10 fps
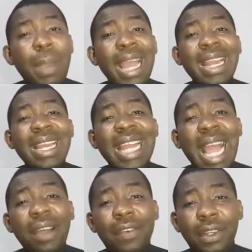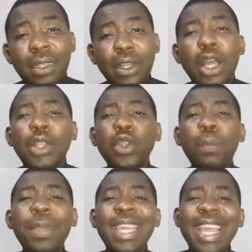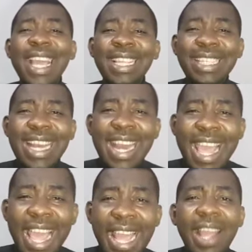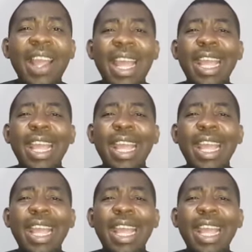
by the devil to be a snare,